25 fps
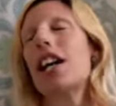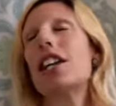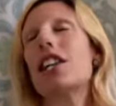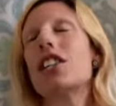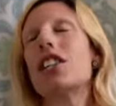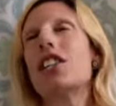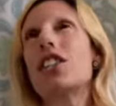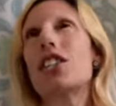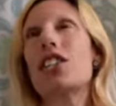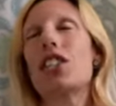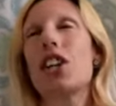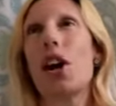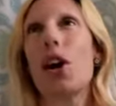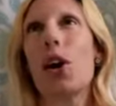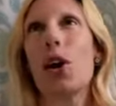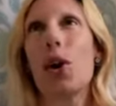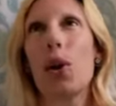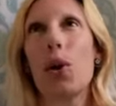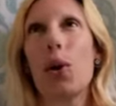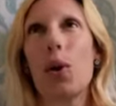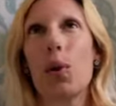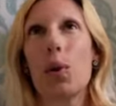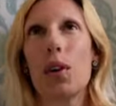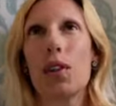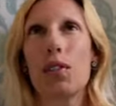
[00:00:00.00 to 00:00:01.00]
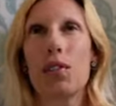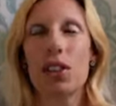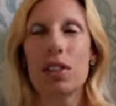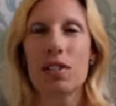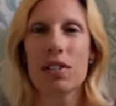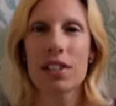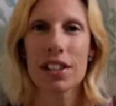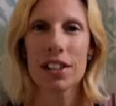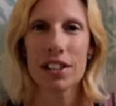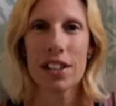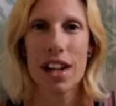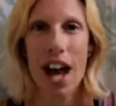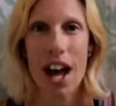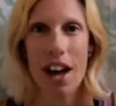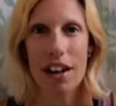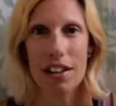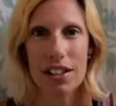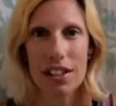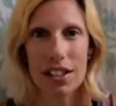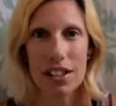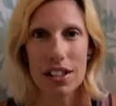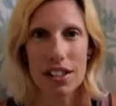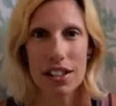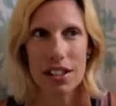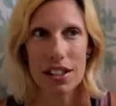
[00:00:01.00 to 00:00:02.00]
So we've lived in the
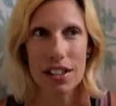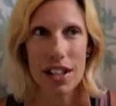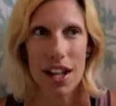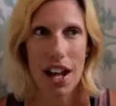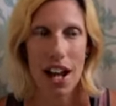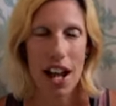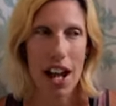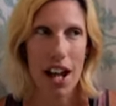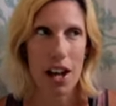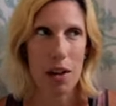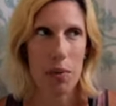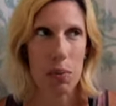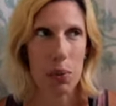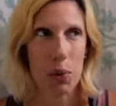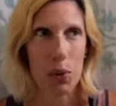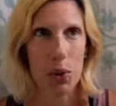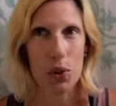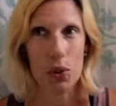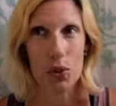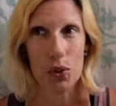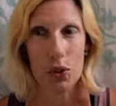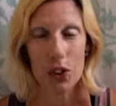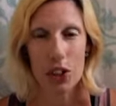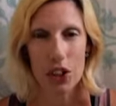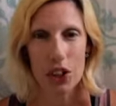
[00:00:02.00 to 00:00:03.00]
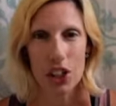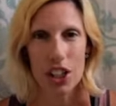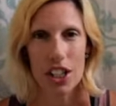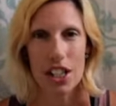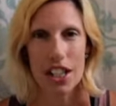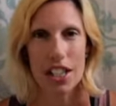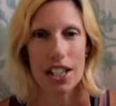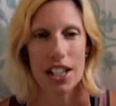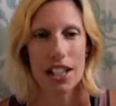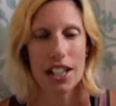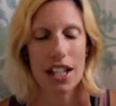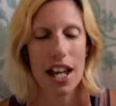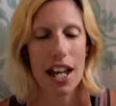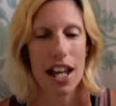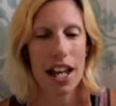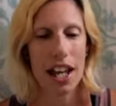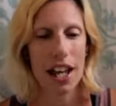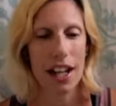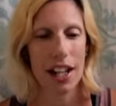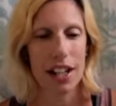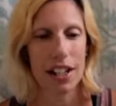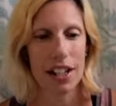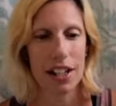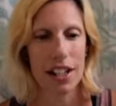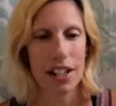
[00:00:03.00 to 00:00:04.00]
house since April 1st,
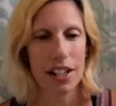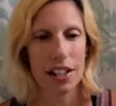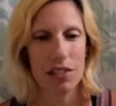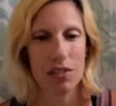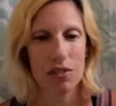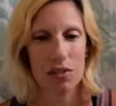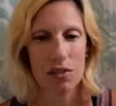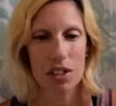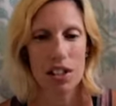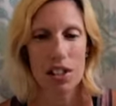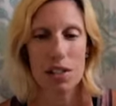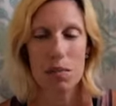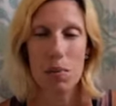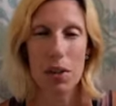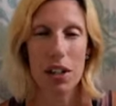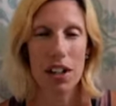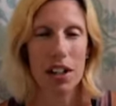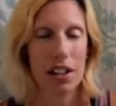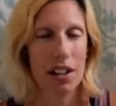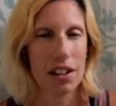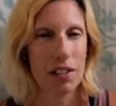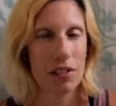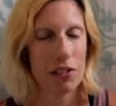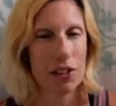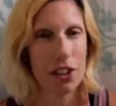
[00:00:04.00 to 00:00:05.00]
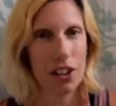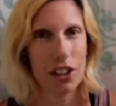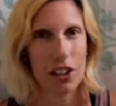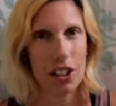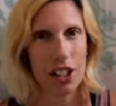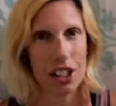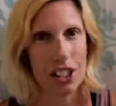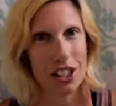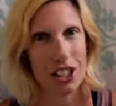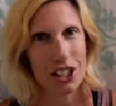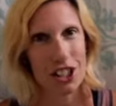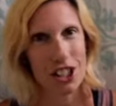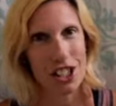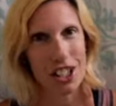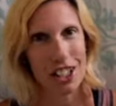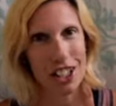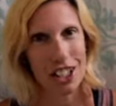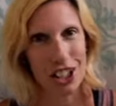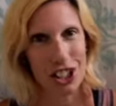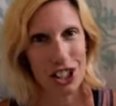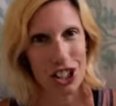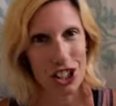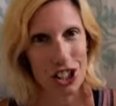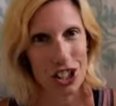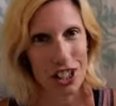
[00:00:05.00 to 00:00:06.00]
and it's been a very
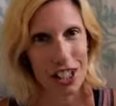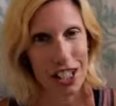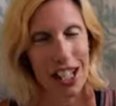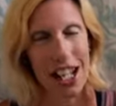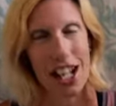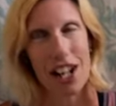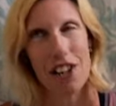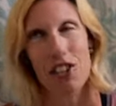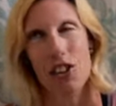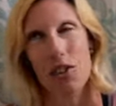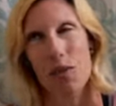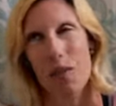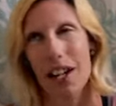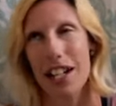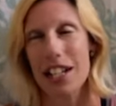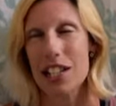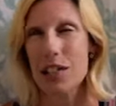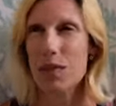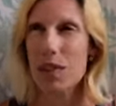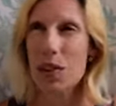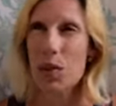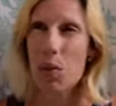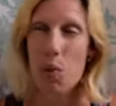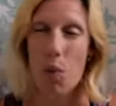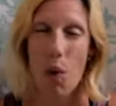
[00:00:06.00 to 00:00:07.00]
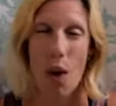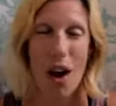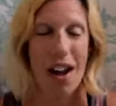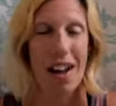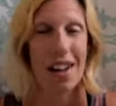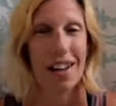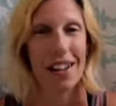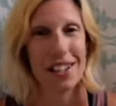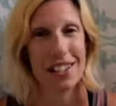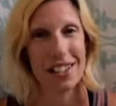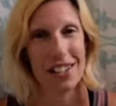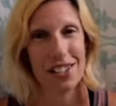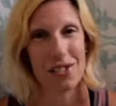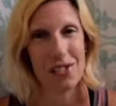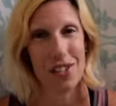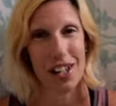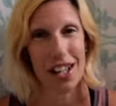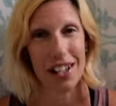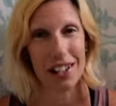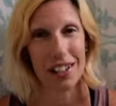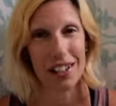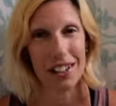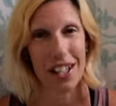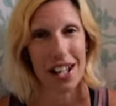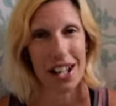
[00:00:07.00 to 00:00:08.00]
interesting journey. It reminds me why I did
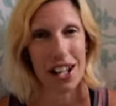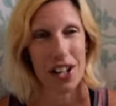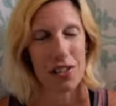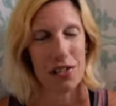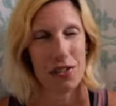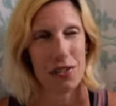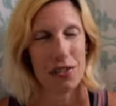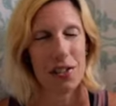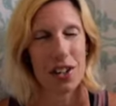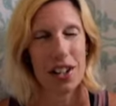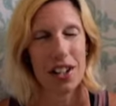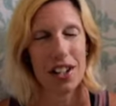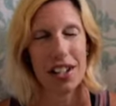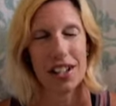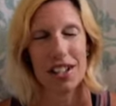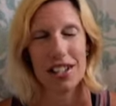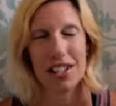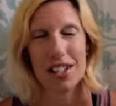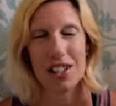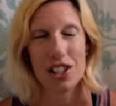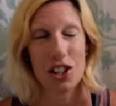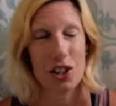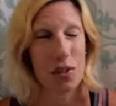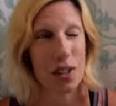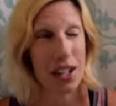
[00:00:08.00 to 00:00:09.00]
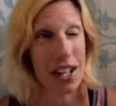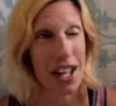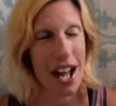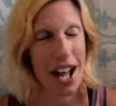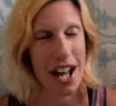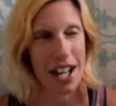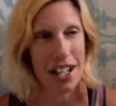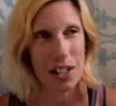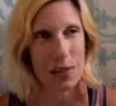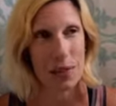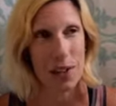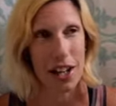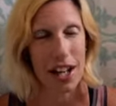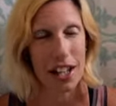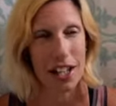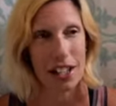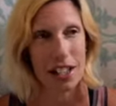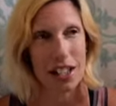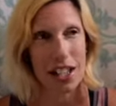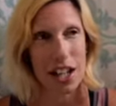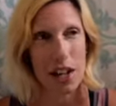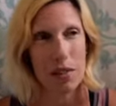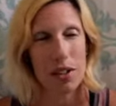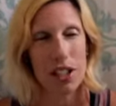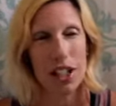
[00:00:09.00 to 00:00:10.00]
van life in so many
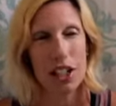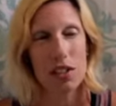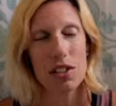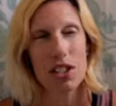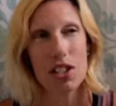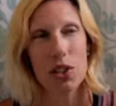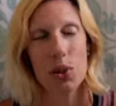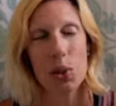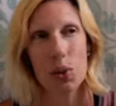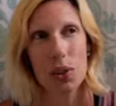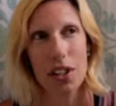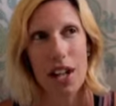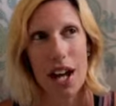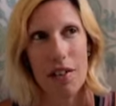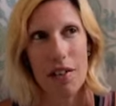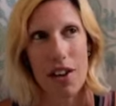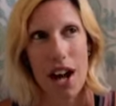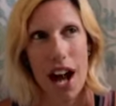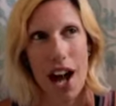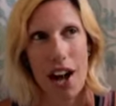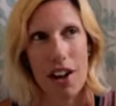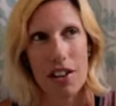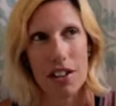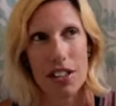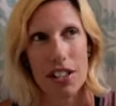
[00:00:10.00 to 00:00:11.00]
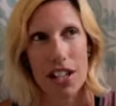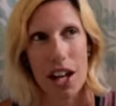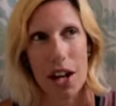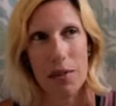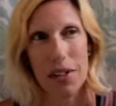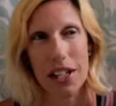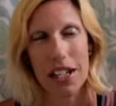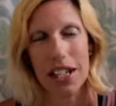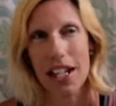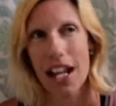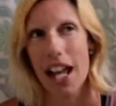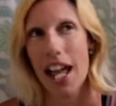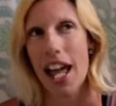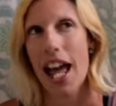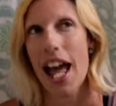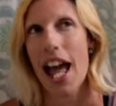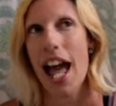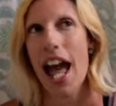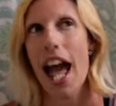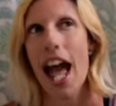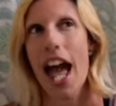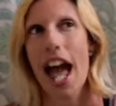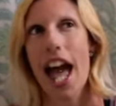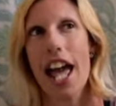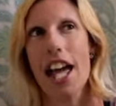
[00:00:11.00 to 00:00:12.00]
aspects. I mean, it was cool to have a house. I mean,
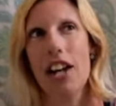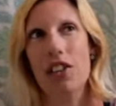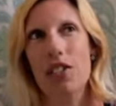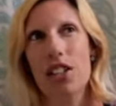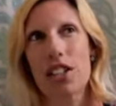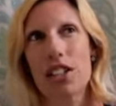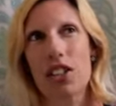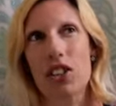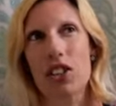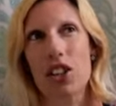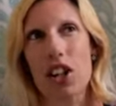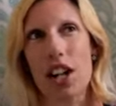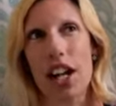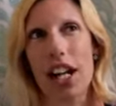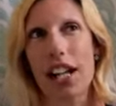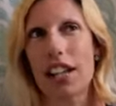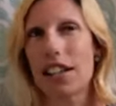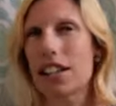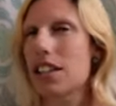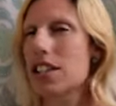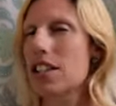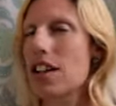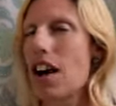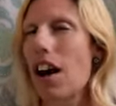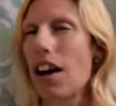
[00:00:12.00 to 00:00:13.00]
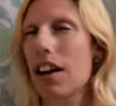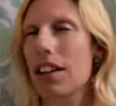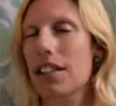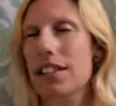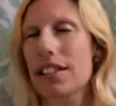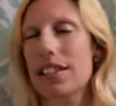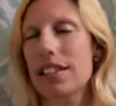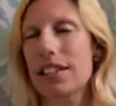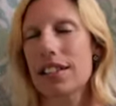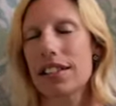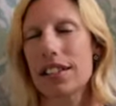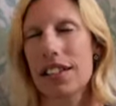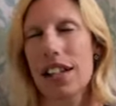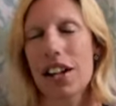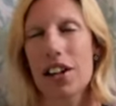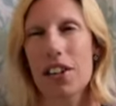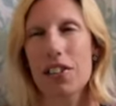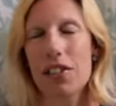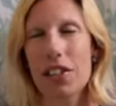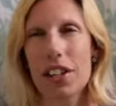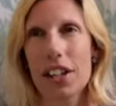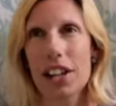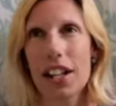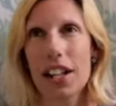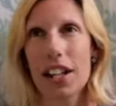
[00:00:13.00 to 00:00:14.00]
it was great. The dogs love
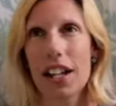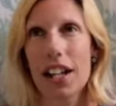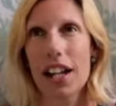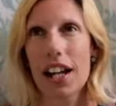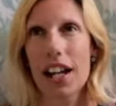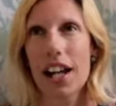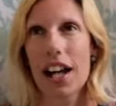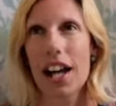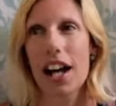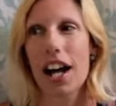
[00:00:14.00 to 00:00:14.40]
it.